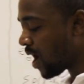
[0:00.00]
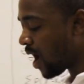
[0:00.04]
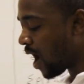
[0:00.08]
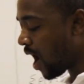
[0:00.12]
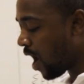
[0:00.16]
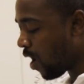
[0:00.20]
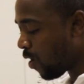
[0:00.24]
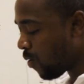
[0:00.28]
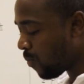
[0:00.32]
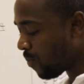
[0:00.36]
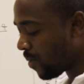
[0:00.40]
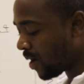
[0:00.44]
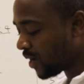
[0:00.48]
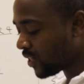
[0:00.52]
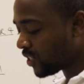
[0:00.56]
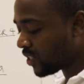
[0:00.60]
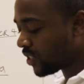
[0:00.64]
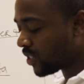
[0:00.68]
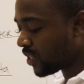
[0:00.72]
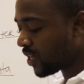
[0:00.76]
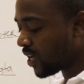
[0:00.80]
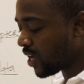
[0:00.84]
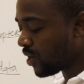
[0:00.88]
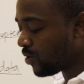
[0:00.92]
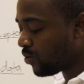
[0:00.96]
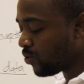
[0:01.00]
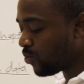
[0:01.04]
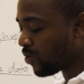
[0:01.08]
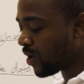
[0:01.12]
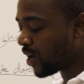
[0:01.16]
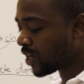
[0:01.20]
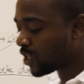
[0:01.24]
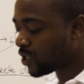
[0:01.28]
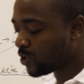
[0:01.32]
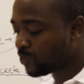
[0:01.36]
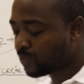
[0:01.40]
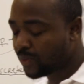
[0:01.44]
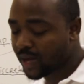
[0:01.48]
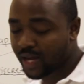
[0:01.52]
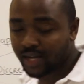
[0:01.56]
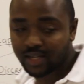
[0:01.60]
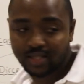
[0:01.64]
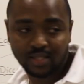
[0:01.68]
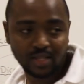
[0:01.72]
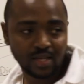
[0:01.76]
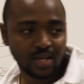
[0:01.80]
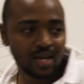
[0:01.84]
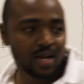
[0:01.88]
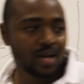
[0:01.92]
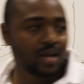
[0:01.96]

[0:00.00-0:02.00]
How much can you expect?